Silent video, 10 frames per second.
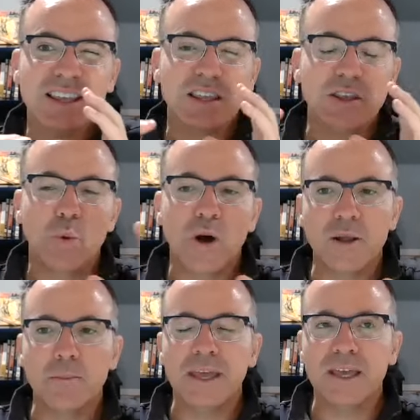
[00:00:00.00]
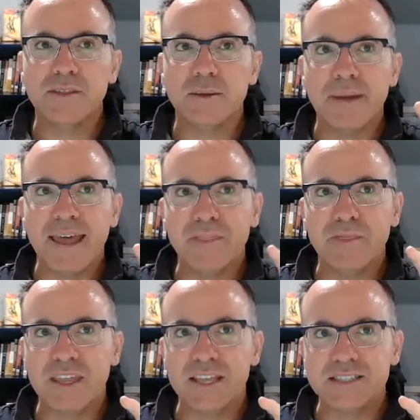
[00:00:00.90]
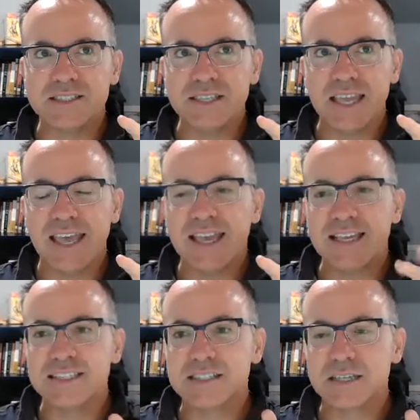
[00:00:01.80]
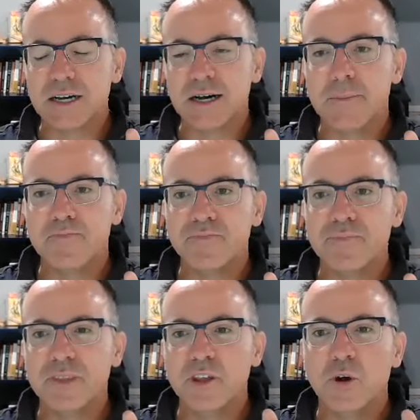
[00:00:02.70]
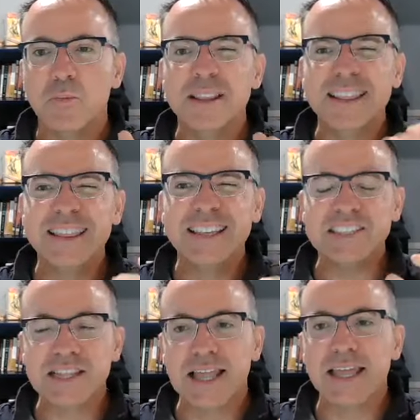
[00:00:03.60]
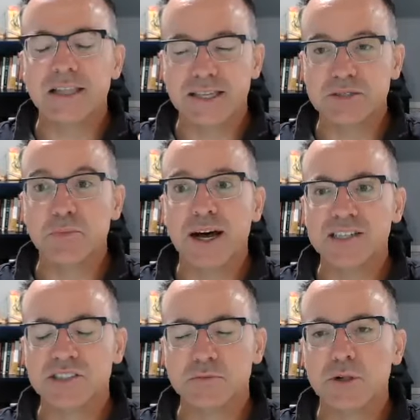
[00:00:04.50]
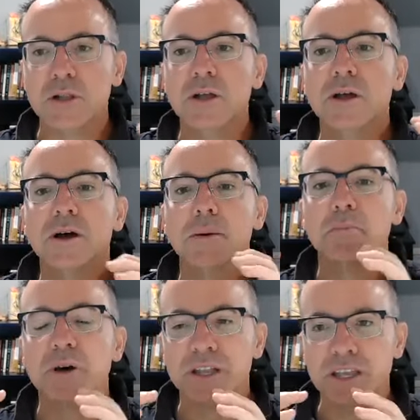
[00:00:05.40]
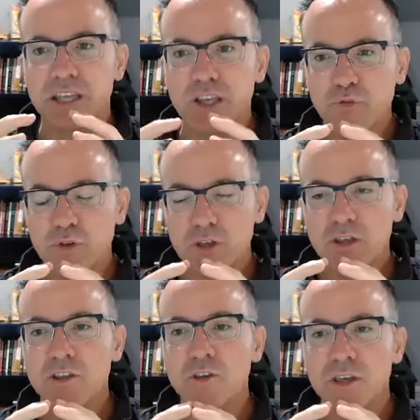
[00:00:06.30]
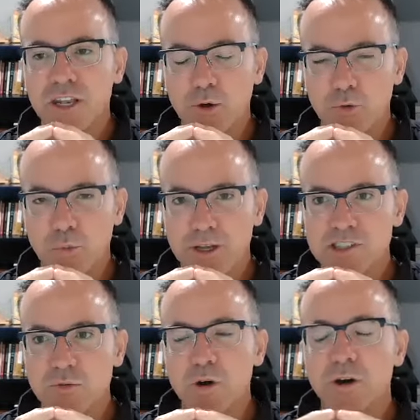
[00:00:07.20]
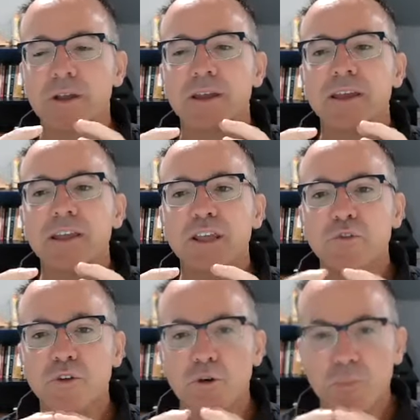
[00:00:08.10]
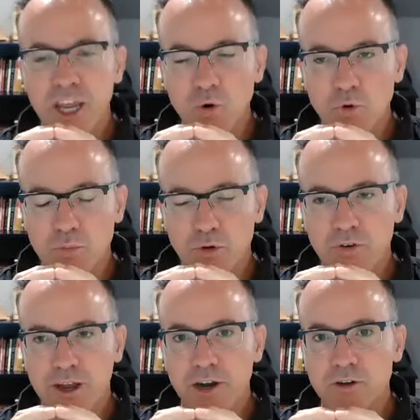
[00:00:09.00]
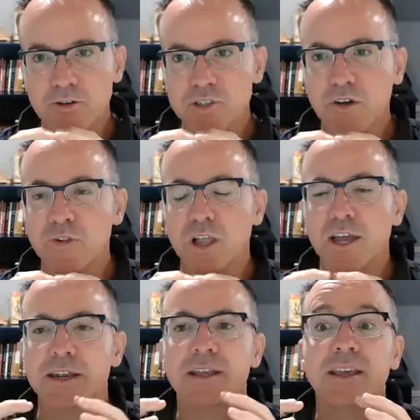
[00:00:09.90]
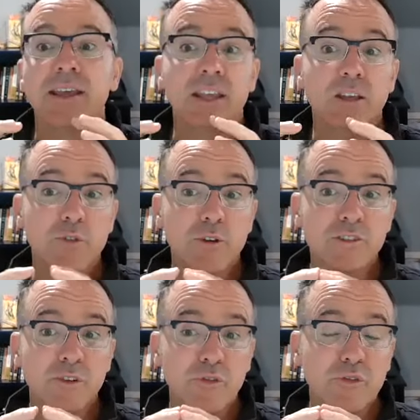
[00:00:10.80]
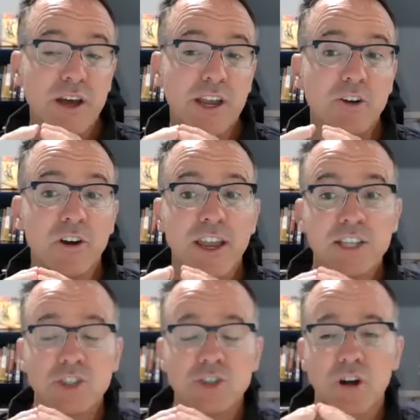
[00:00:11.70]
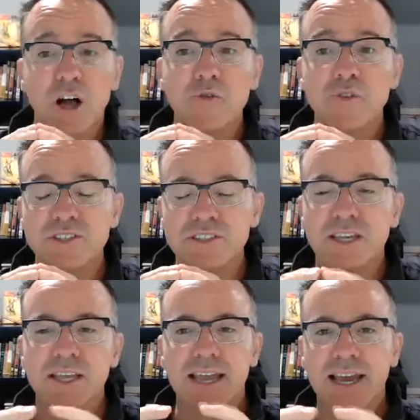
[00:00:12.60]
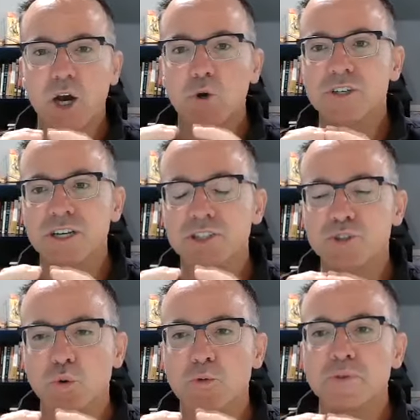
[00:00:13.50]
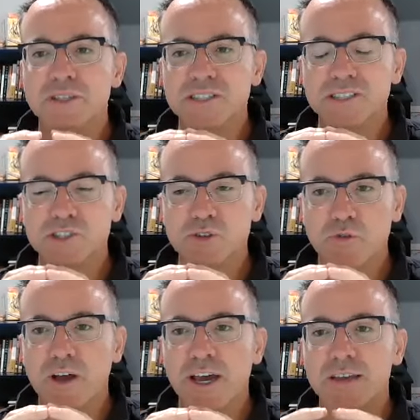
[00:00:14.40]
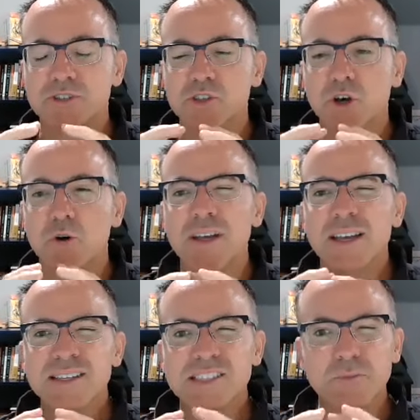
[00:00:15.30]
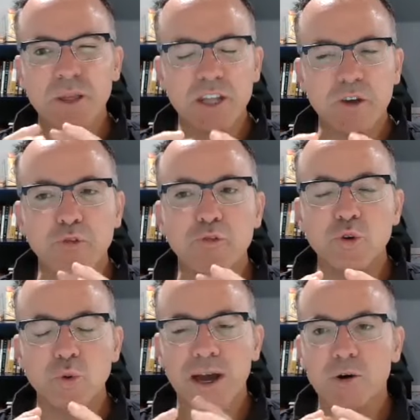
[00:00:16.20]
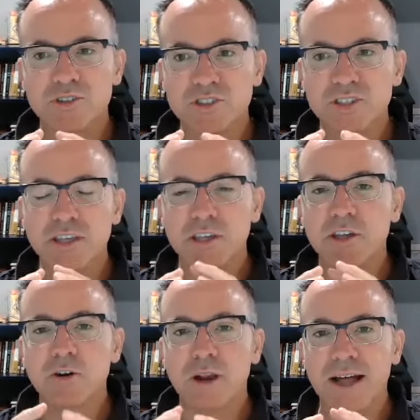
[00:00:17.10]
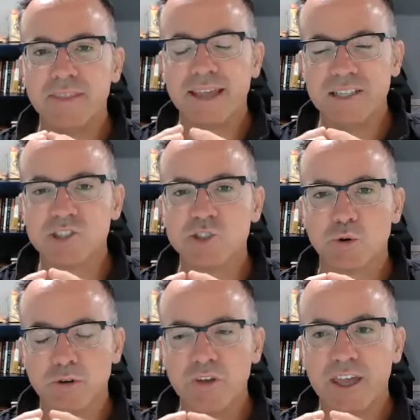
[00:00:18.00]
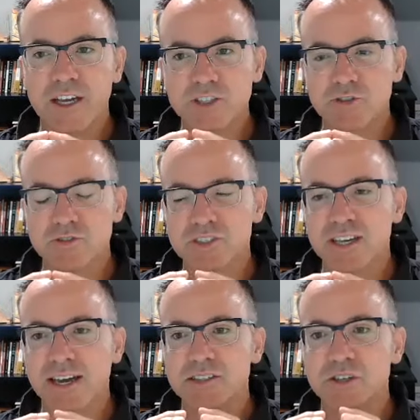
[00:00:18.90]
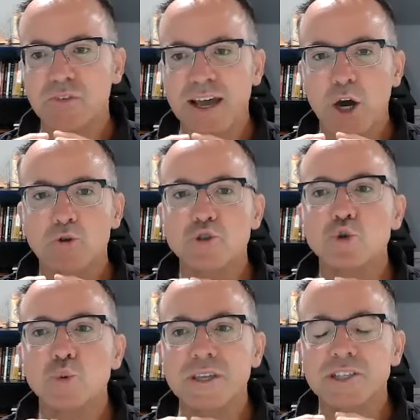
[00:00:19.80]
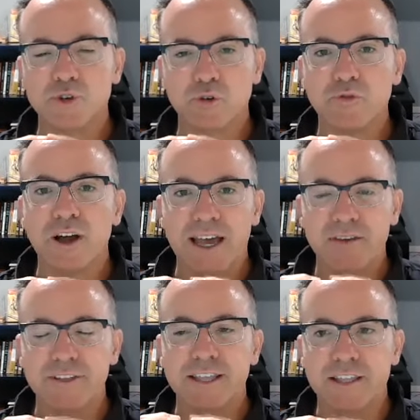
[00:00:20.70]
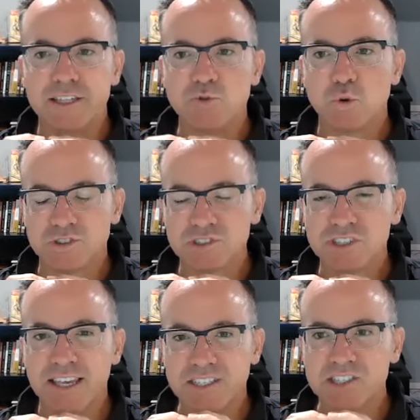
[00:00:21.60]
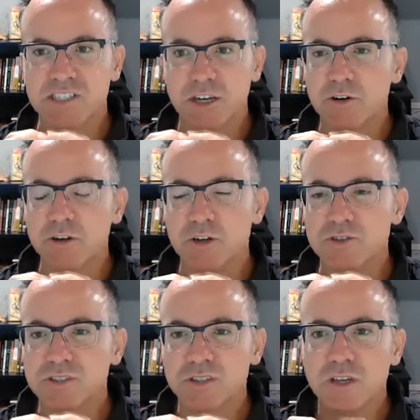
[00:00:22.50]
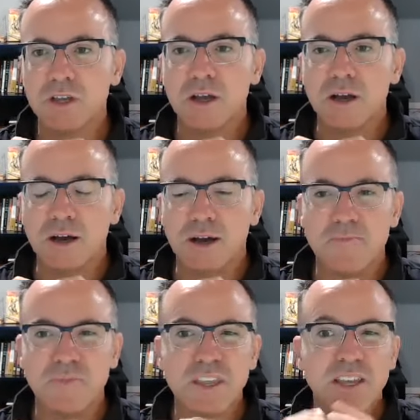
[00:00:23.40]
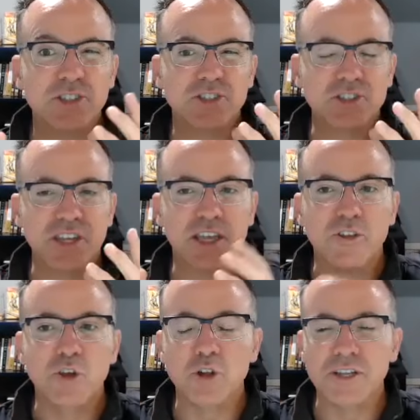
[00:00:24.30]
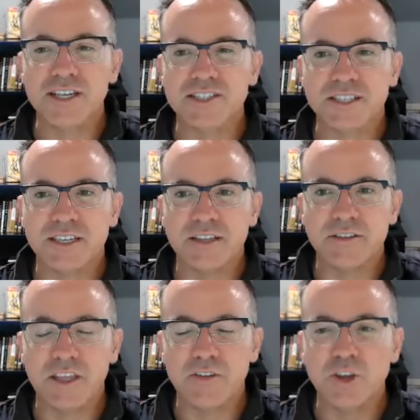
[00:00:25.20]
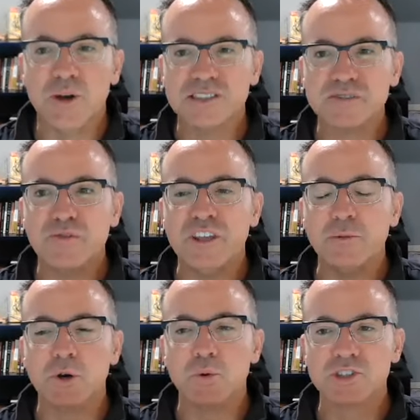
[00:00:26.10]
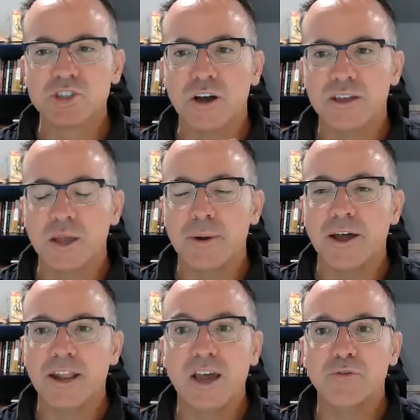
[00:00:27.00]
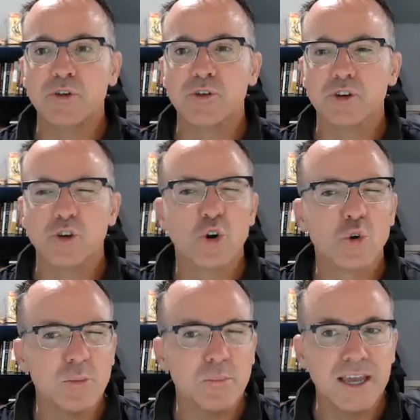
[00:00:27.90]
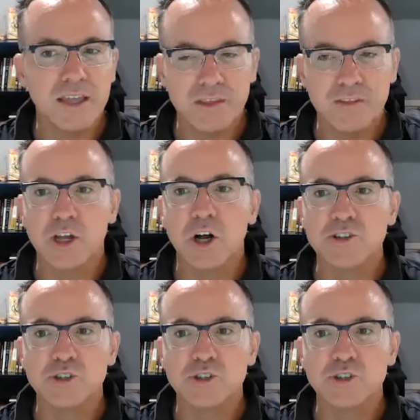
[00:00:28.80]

you want to make the bad things as um, you know least likely as possible. But if you get hit with ransomware, if your payroll provider goes offline, if there's a fire at your office, how does your business survive? So spending a few hours a year on that sort of exercise of how do we survive in these worst case scenarios um, it's just like in the old days it, in, in the us fema was talking about have your, your hurry bag i think they call